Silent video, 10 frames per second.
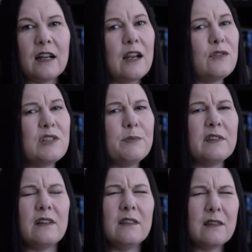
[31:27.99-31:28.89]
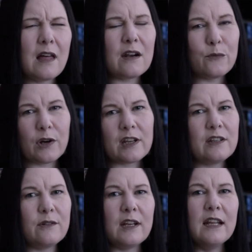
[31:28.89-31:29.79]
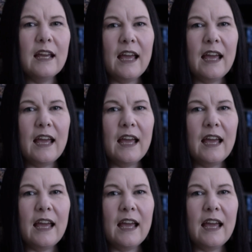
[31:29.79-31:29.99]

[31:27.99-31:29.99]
I know she puts a lot of work into it